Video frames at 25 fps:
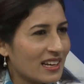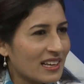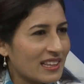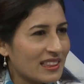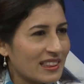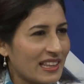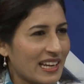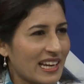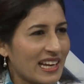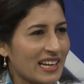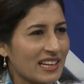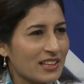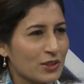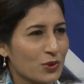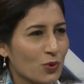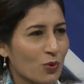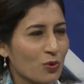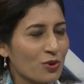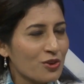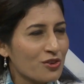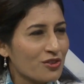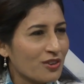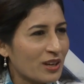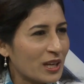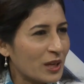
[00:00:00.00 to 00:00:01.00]
They
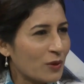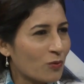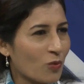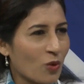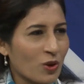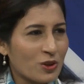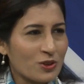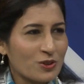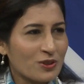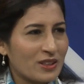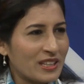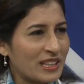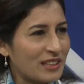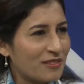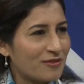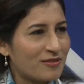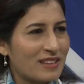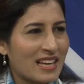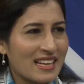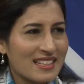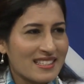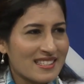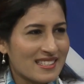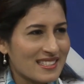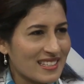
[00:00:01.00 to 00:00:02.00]
don't really want to leave
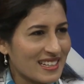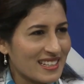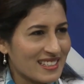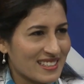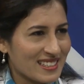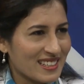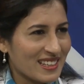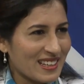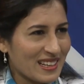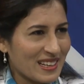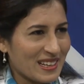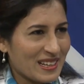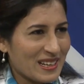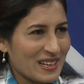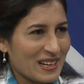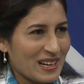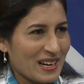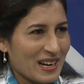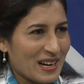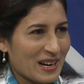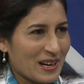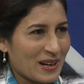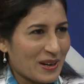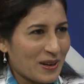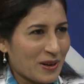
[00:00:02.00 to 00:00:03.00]
that seat
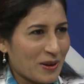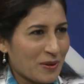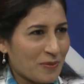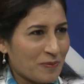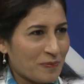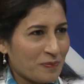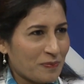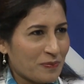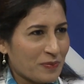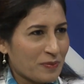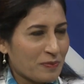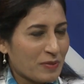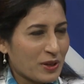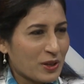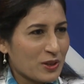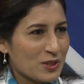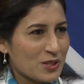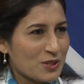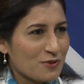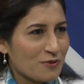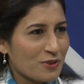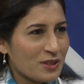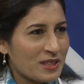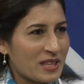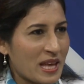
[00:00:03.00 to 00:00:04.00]

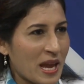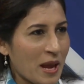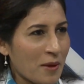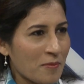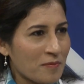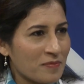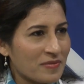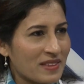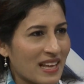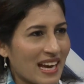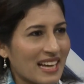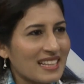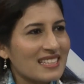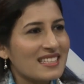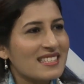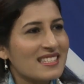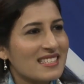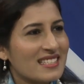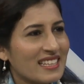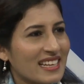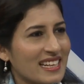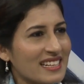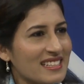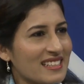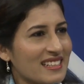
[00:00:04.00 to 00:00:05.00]
because for them that
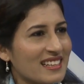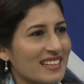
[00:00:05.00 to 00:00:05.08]
seat